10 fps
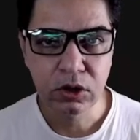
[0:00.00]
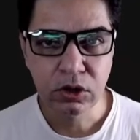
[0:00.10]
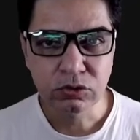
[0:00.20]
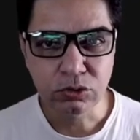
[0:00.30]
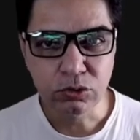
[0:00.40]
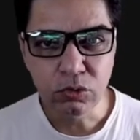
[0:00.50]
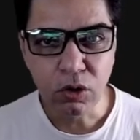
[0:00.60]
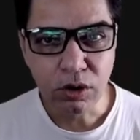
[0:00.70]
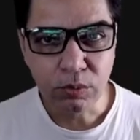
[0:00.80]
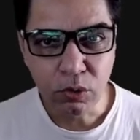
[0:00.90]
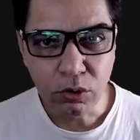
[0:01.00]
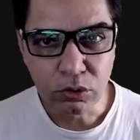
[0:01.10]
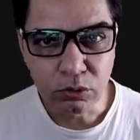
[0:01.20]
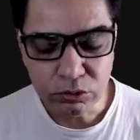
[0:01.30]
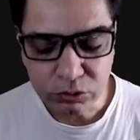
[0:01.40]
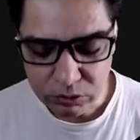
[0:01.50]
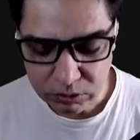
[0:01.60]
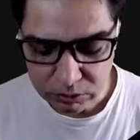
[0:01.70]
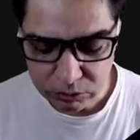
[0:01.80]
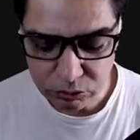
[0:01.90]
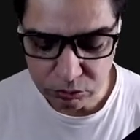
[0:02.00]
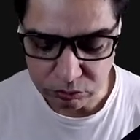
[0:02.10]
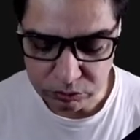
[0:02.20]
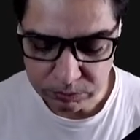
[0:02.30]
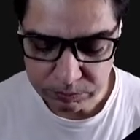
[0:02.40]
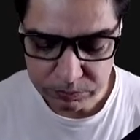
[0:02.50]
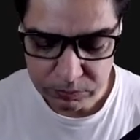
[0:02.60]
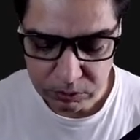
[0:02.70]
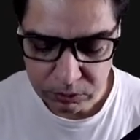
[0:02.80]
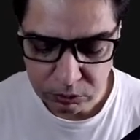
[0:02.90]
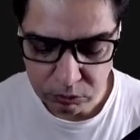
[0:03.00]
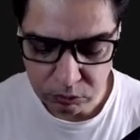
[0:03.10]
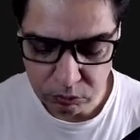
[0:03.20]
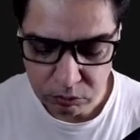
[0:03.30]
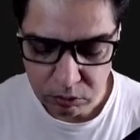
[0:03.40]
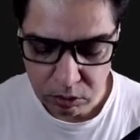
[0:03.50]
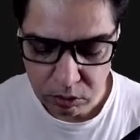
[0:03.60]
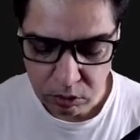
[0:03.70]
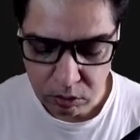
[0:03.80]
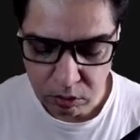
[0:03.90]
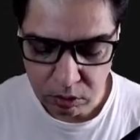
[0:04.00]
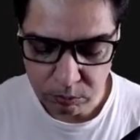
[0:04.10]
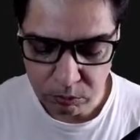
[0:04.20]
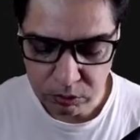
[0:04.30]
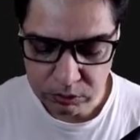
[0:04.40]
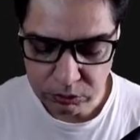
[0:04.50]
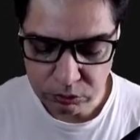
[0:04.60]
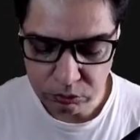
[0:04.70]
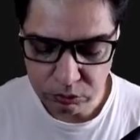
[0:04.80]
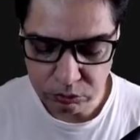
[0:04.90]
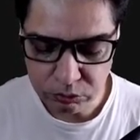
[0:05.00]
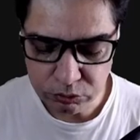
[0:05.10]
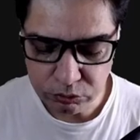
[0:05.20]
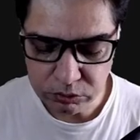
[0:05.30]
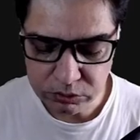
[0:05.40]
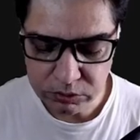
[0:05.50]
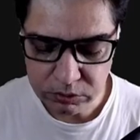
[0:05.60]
So two or more loose stools, two or more than two loose stools.